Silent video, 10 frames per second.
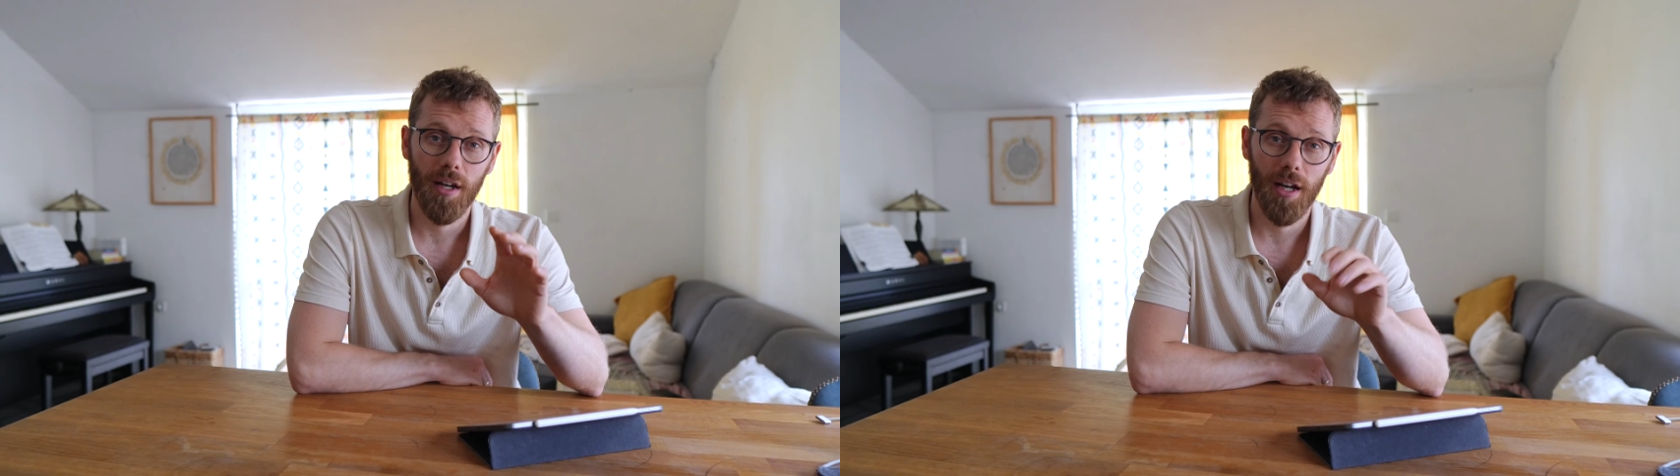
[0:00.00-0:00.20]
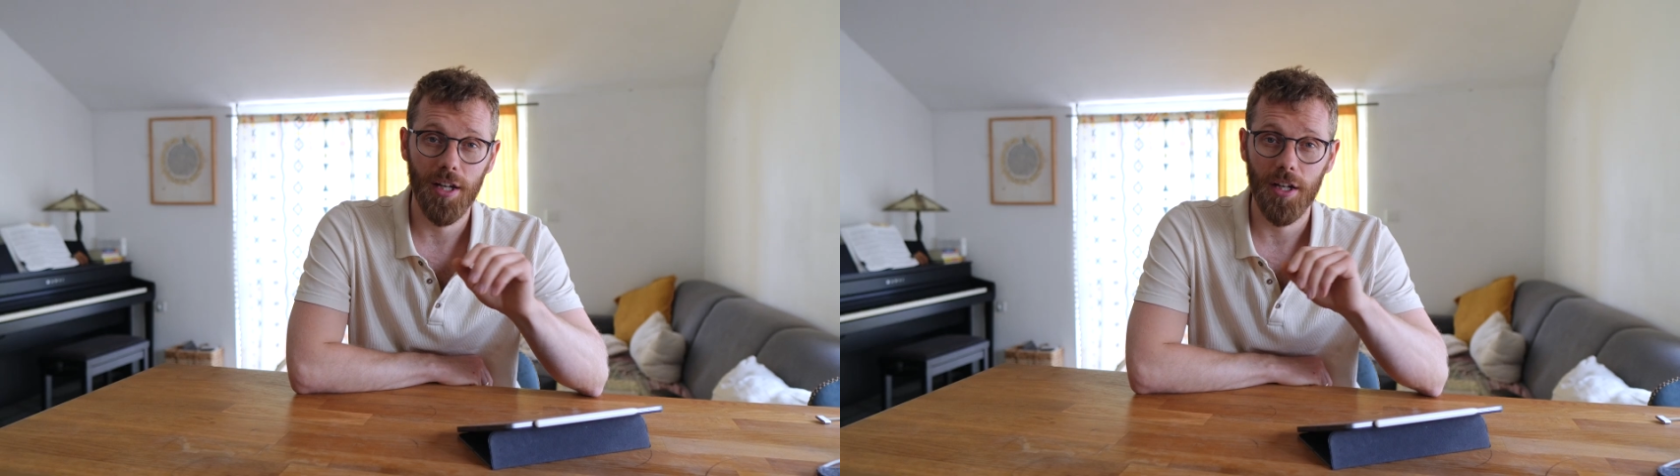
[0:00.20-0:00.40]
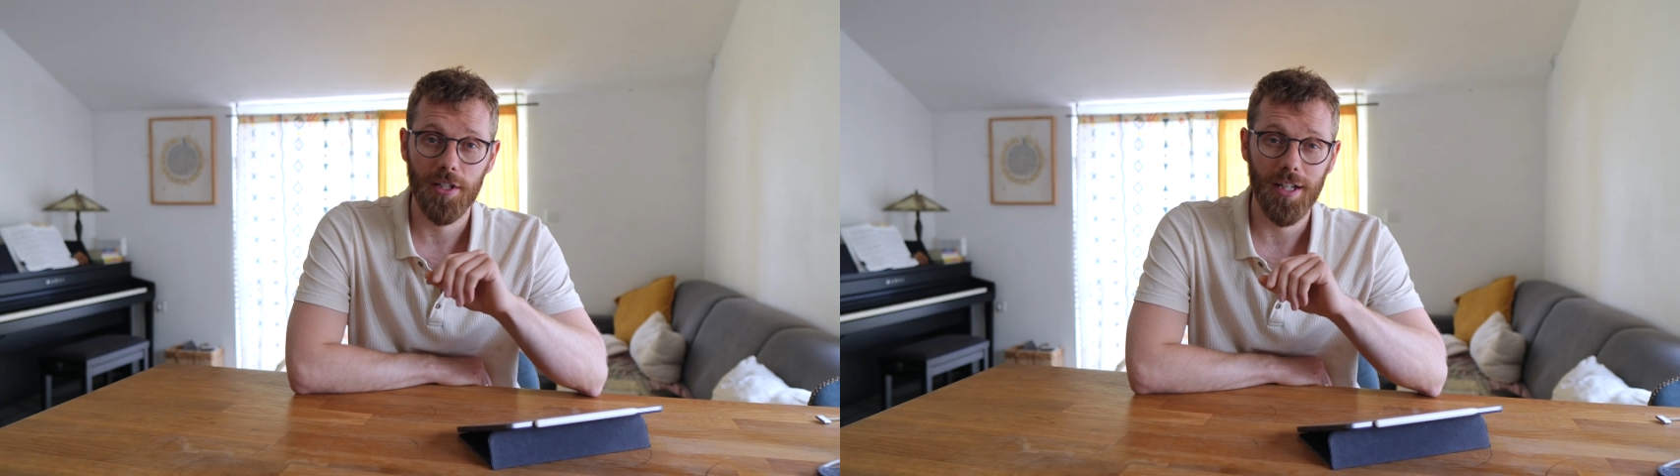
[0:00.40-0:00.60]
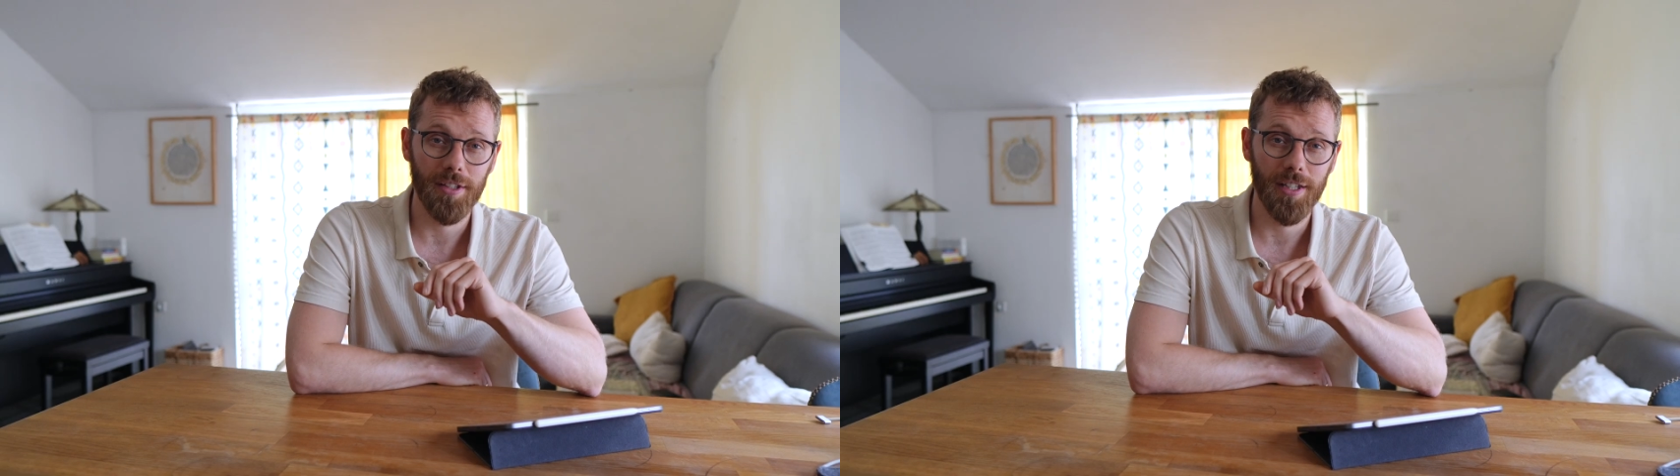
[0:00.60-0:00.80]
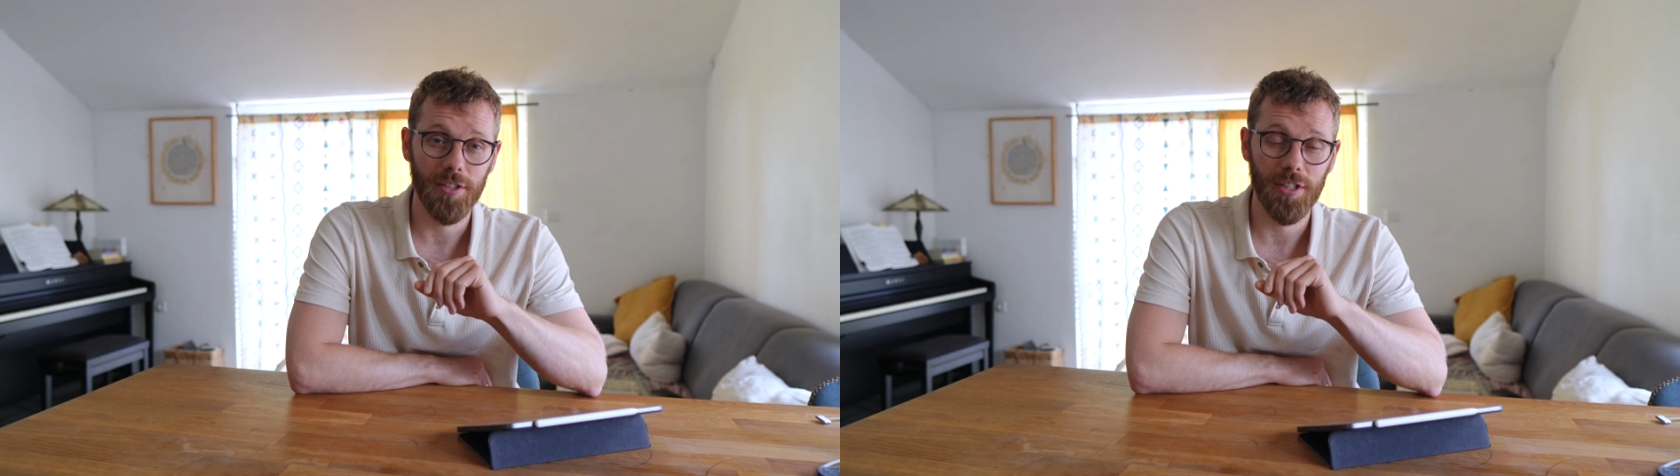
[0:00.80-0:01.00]
Another
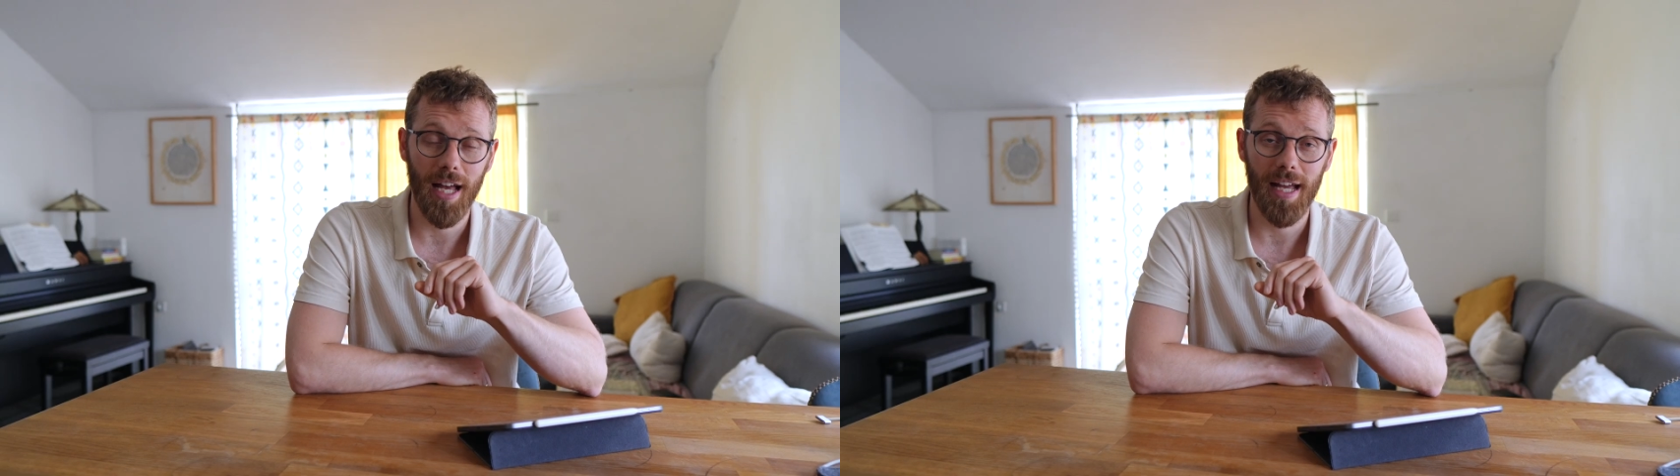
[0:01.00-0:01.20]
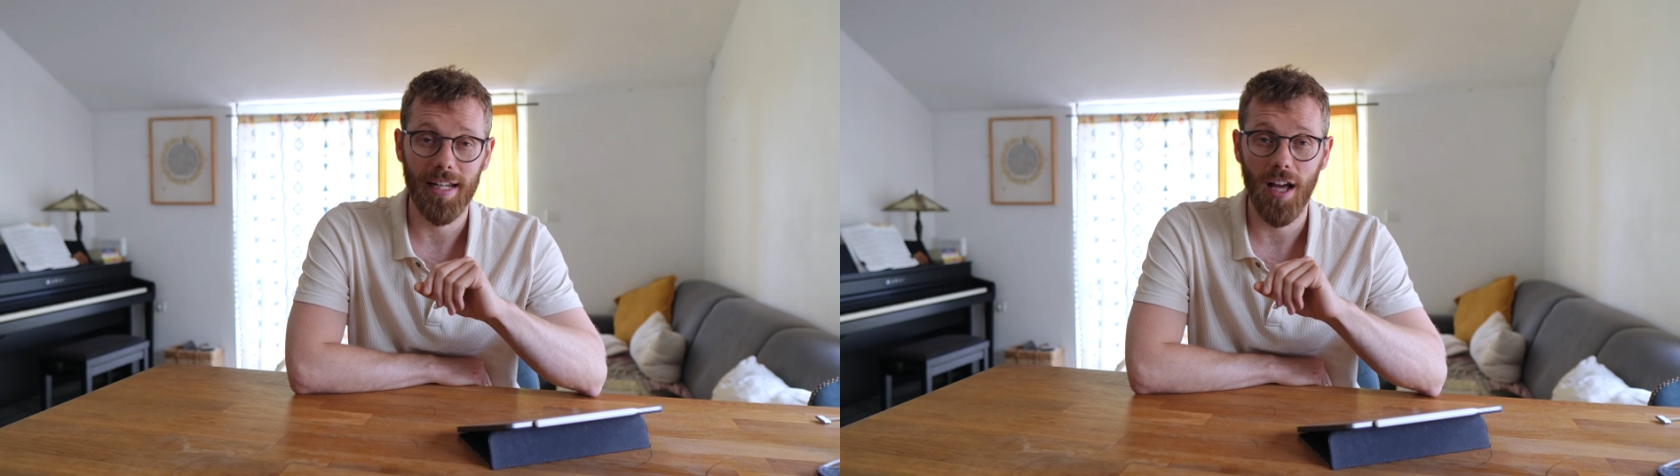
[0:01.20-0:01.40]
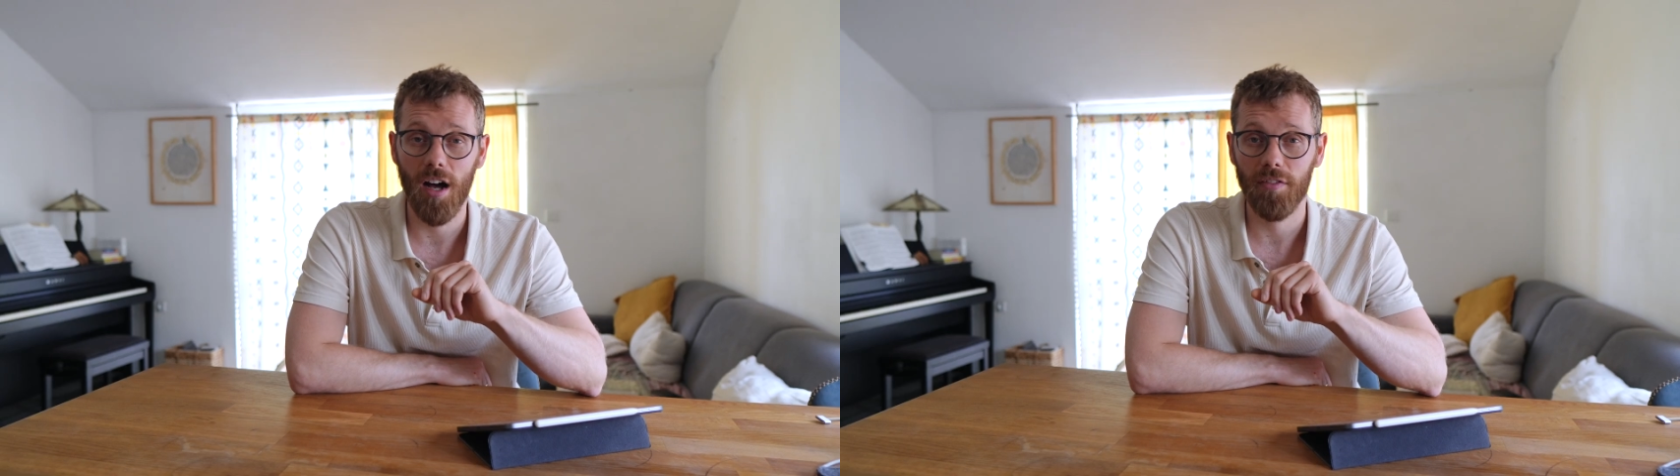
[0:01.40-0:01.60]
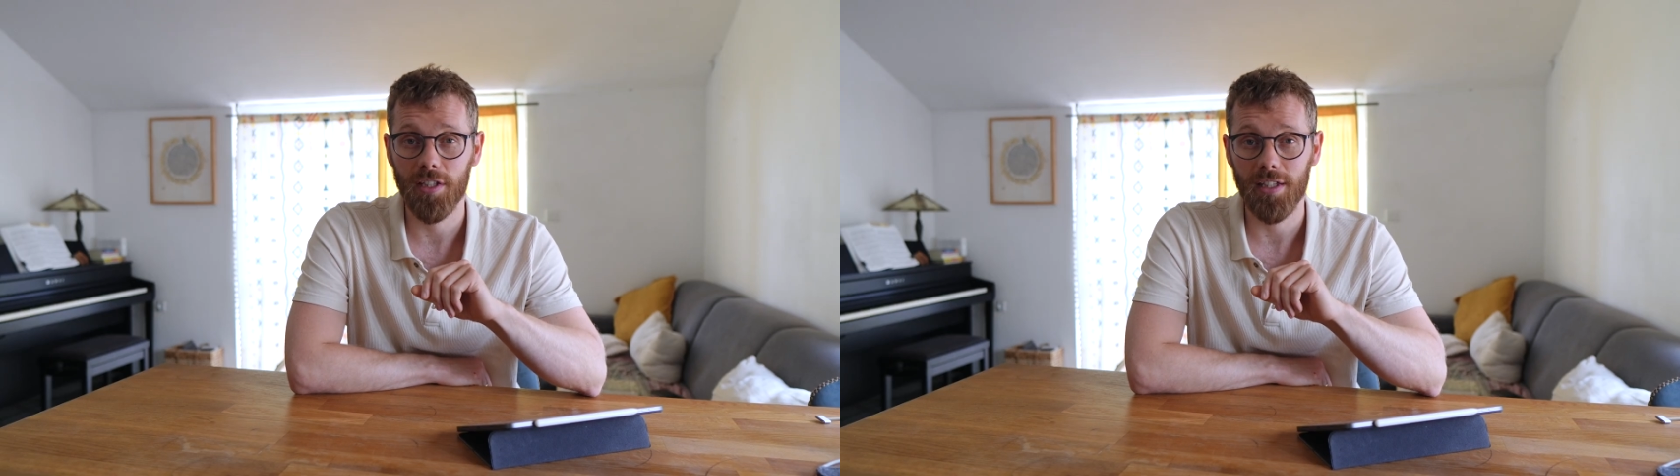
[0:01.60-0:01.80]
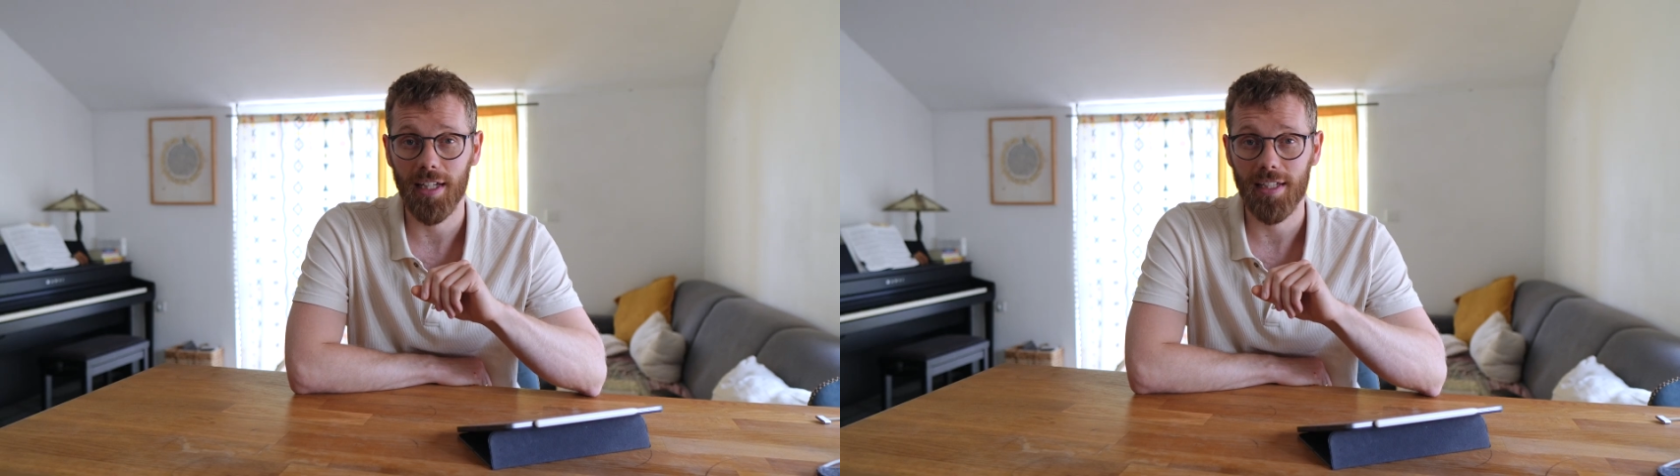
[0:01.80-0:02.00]
telltale sign of
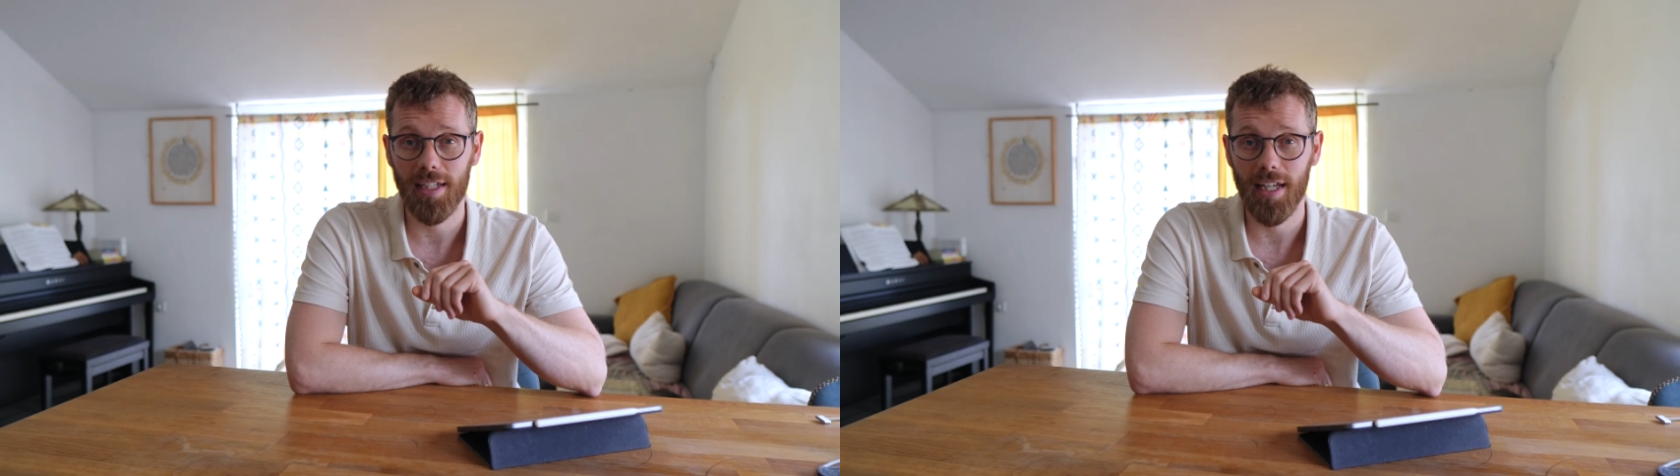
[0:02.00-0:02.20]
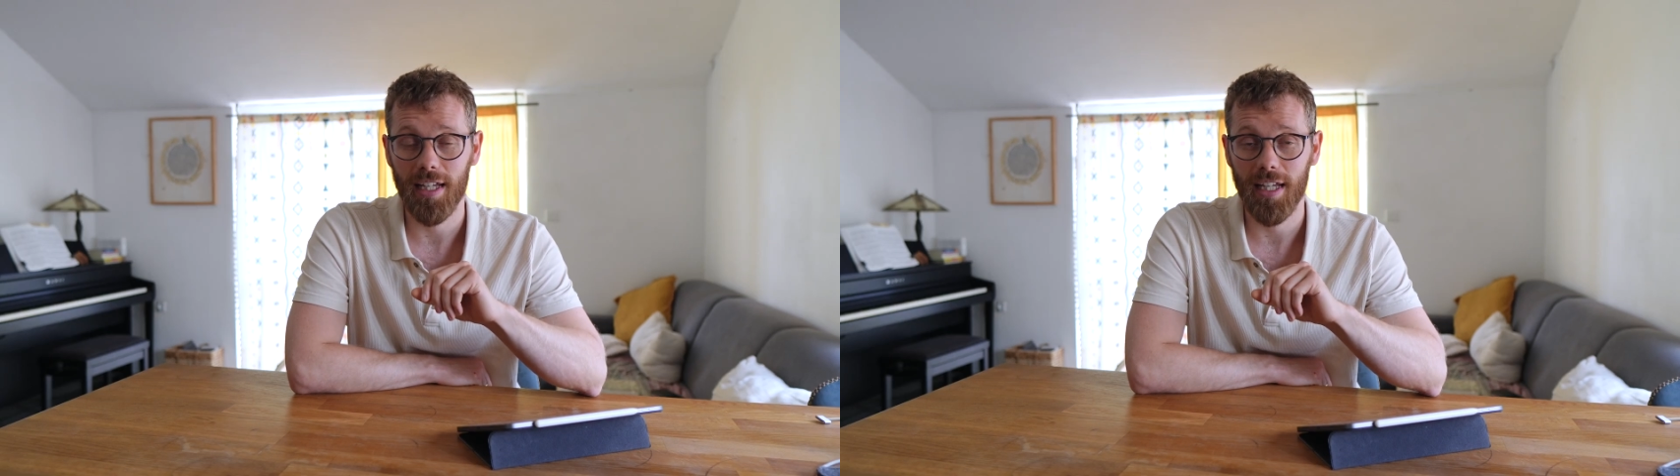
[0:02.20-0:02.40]
dyslexia